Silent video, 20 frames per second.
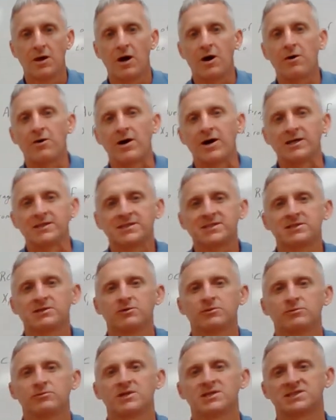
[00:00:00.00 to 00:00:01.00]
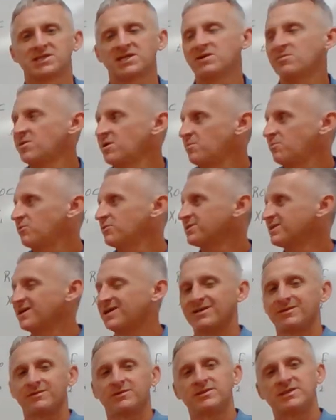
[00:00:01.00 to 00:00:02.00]
All right, so let's come up with
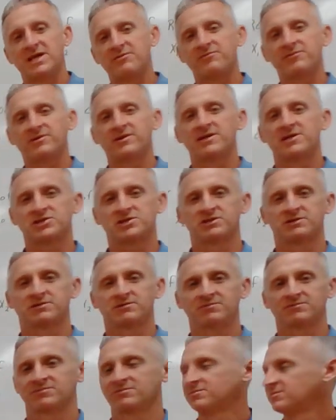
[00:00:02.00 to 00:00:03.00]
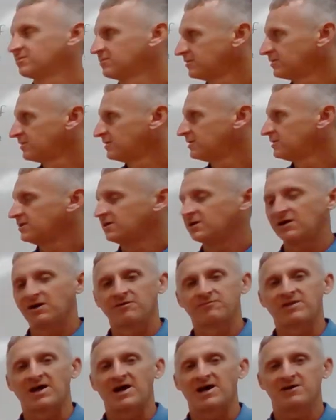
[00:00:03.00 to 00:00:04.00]
a definition
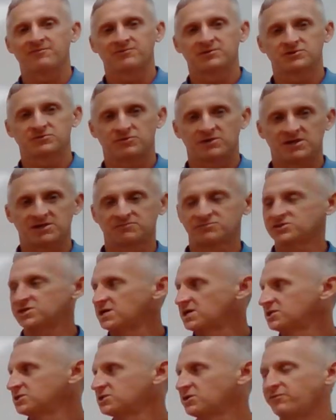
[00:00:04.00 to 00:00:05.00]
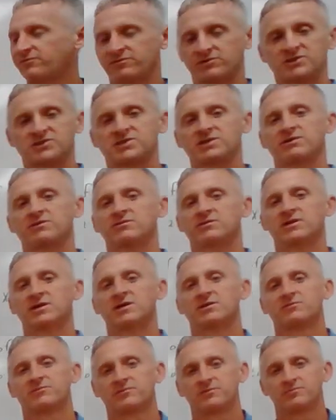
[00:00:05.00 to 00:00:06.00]
of the average rate of change over a certain
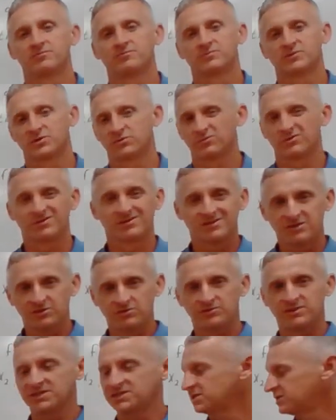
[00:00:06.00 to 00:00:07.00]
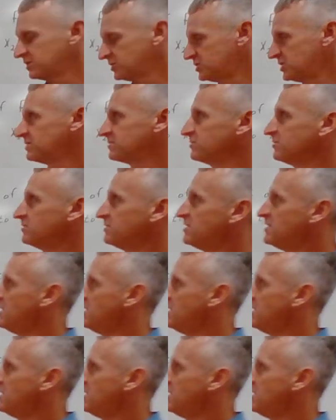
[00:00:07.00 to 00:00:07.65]
interval. So we're going to do this in general.